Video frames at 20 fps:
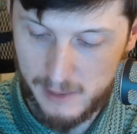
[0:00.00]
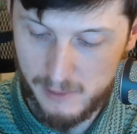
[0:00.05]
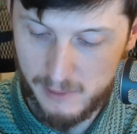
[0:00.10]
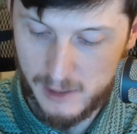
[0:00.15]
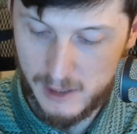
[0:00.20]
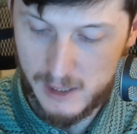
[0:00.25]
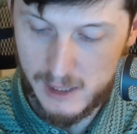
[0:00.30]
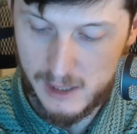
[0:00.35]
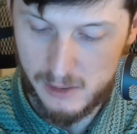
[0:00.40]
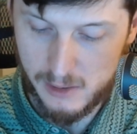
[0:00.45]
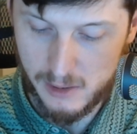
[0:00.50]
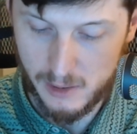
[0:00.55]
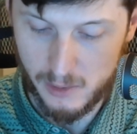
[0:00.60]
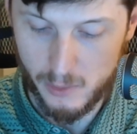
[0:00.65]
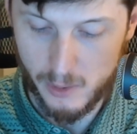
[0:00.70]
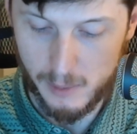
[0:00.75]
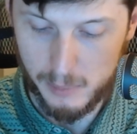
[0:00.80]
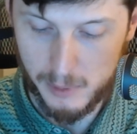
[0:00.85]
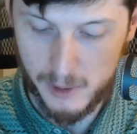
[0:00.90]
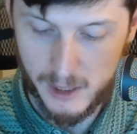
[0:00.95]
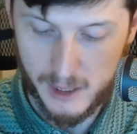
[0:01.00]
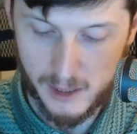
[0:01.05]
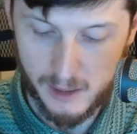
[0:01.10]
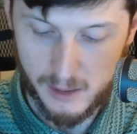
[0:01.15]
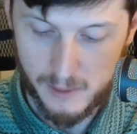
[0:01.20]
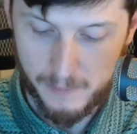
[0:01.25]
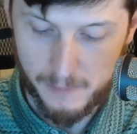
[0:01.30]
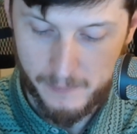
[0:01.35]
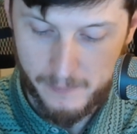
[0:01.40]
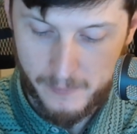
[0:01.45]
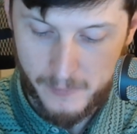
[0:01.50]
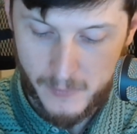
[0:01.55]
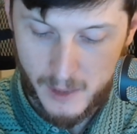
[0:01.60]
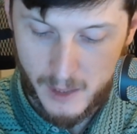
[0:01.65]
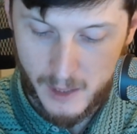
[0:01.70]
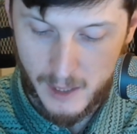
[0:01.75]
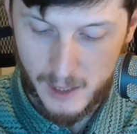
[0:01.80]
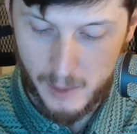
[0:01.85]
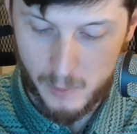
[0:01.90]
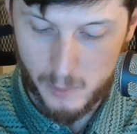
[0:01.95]
a decent grip length,
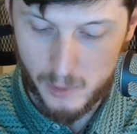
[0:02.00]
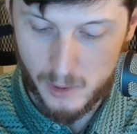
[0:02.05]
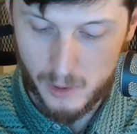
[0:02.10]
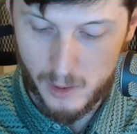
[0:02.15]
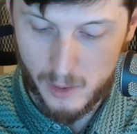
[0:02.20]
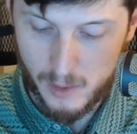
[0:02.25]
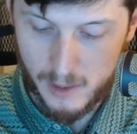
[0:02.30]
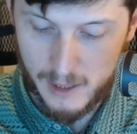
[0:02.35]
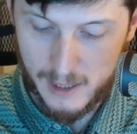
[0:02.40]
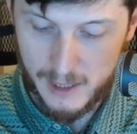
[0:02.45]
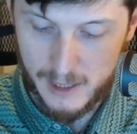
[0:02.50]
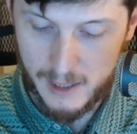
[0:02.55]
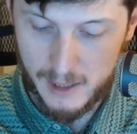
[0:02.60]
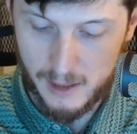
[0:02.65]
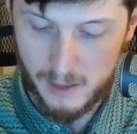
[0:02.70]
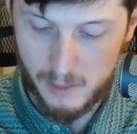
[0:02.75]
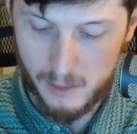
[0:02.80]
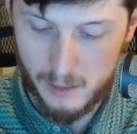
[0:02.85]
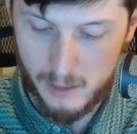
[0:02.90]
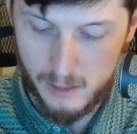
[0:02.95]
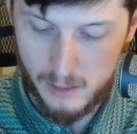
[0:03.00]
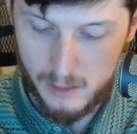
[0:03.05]
and we'll go ahead and